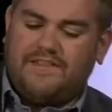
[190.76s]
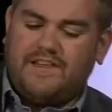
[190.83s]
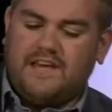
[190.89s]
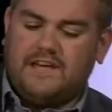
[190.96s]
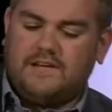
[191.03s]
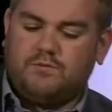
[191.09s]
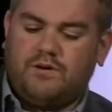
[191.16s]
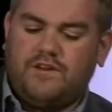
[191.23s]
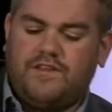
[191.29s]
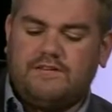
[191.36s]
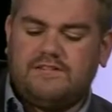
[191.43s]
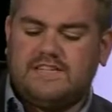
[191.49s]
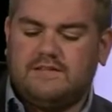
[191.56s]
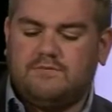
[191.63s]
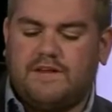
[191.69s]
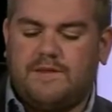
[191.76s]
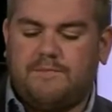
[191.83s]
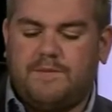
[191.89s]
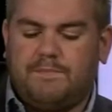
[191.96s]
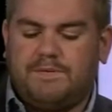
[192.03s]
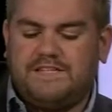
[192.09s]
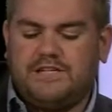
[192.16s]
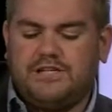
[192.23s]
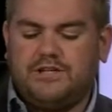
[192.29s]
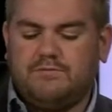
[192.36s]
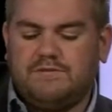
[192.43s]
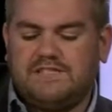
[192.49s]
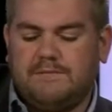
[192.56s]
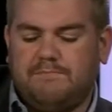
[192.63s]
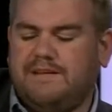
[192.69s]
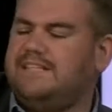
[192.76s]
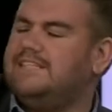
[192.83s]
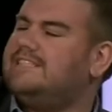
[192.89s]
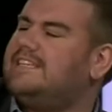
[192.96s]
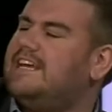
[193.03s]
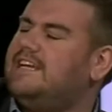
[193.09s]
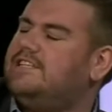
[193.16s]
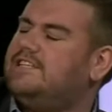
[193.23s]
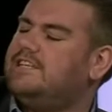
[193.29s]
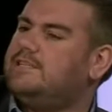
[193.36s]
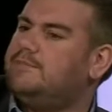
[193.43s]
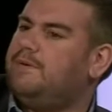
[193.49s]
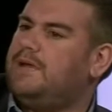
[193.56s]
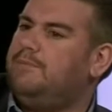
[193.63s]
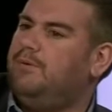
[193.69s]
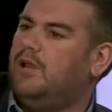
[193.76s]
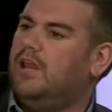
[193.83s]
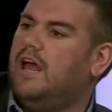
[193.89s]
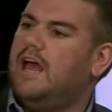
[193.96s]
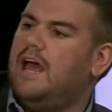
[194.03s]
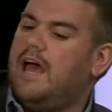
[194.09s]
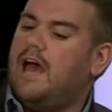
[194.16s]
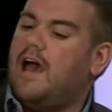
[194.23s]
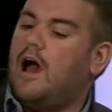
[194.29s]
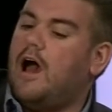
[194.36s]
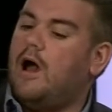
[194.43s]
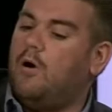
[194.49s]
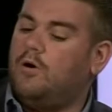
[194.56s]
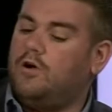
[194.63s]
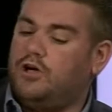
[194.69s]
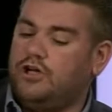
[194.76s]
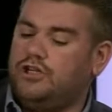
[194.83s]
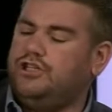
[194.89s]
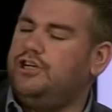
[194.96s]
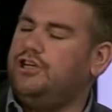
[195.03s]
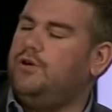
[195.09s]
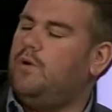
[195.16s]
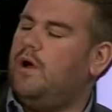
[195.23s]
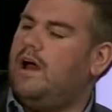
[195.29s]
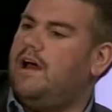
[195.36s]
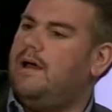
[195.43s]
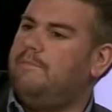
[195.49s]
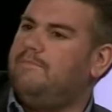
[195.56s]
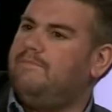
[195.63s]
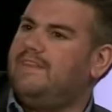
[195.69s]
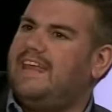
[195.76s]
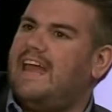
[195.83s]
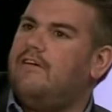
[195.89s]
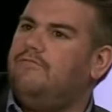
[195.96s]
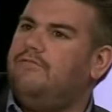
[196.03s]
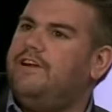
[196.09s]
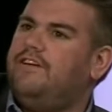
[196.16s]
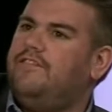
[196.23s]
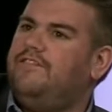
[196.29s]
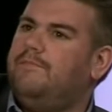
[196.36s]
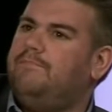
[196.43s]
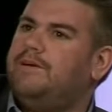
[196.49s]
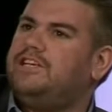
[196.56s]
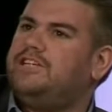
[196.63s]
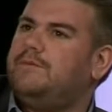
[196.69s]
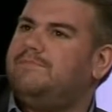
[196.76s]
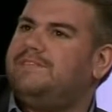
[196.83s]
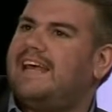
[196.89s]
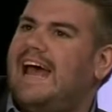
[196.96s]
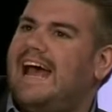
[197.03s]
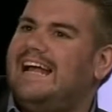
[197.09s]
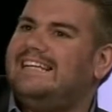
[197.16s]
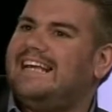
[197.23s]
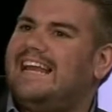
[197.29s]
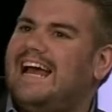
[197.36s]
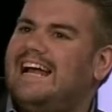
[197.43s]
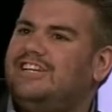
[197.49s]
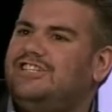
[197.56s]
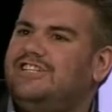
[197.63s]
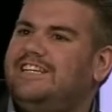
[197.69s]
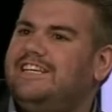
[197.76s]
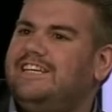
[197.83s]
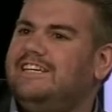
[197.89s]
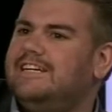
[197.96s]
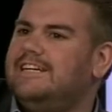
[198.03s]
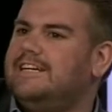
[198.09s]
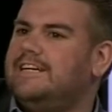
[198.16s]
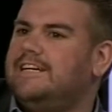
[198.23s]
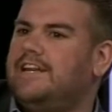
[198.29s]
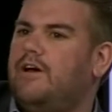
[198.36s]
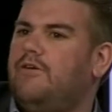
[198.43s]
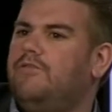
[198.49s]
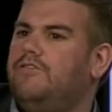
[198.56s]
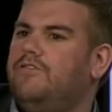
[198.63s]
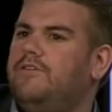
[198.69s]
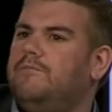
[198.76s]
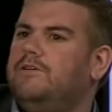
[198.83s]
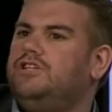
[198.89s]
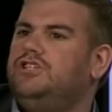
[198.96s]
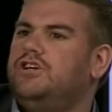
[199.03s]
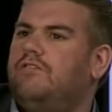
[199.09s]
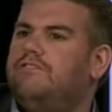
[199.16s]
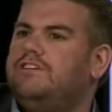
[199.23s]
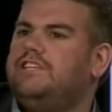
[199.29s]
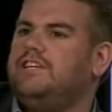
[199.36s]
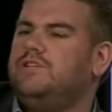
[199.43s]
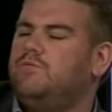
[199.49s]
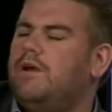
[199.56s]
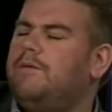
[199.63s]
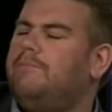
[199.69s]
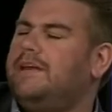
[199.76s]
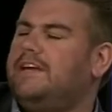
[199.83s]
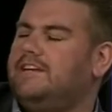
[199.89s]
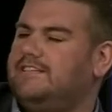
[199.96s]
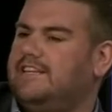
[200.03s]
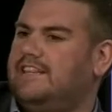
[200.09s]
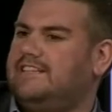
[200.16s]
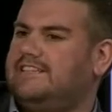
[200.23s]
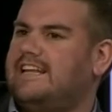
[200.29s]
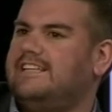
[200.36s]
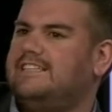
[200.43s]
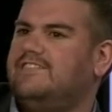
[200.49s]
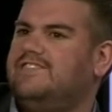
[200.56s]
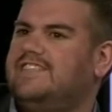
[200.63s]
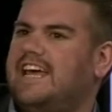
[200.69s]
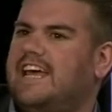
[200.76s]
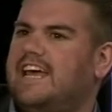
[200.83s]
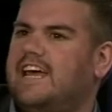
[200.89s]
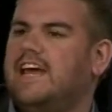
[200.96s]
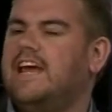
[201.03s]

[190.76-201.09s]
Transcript: think it's one of those things where the petition was simply to say to people, could you get rid of the bishops? And actually, the majority's won, because in the sense of saying,